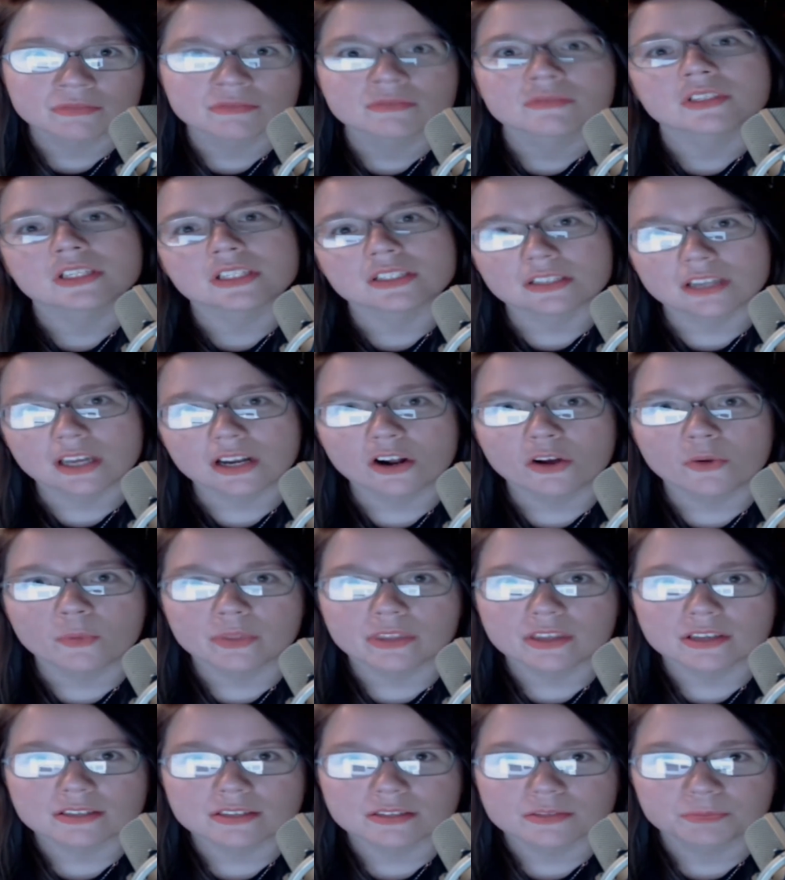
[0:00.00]
Let's get on with
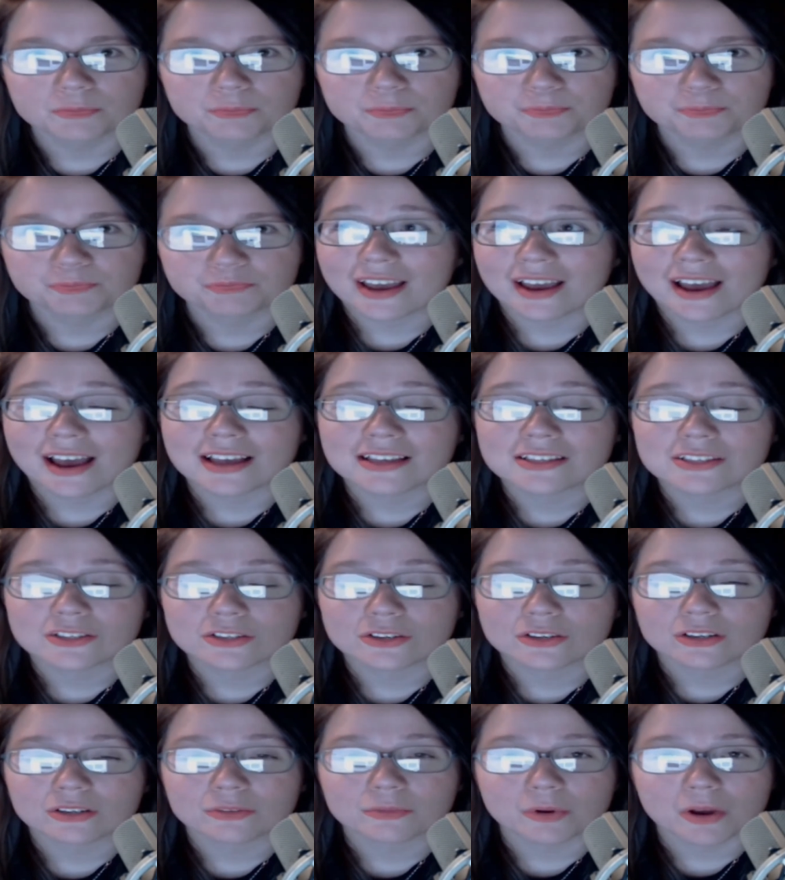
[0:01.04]
this. As you
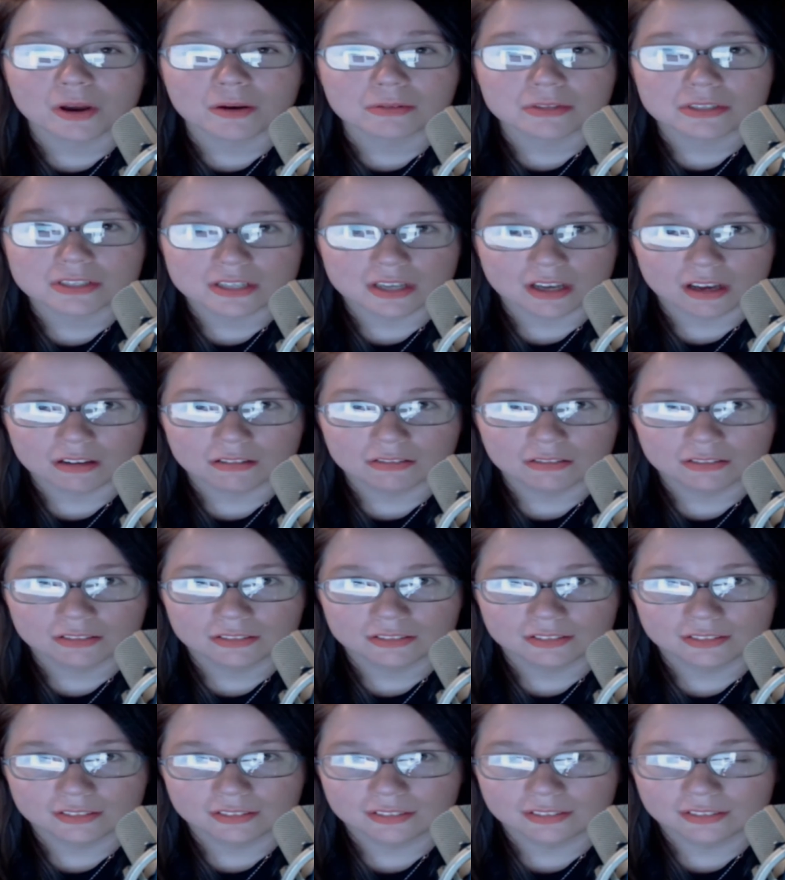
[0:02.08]
can probably tell,
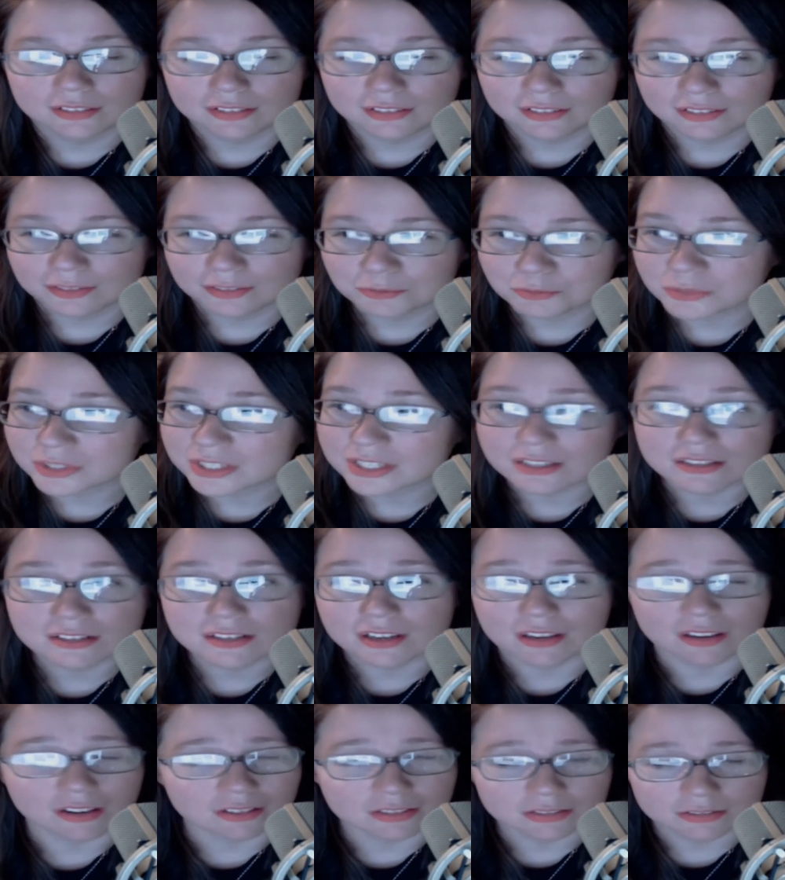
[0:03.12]
I'm still
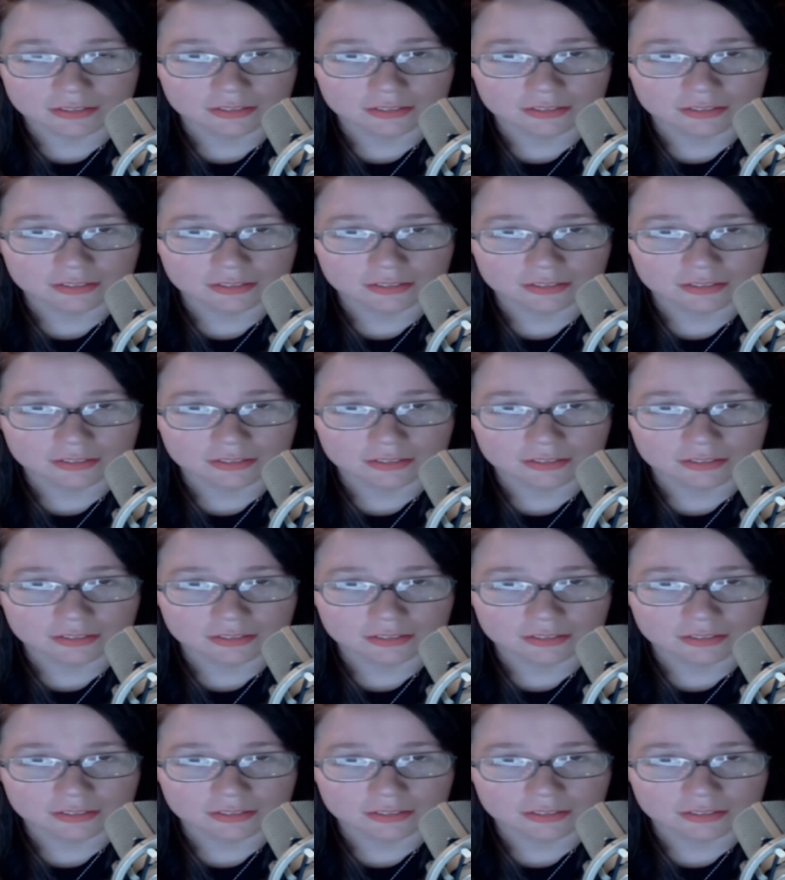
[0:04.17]
single.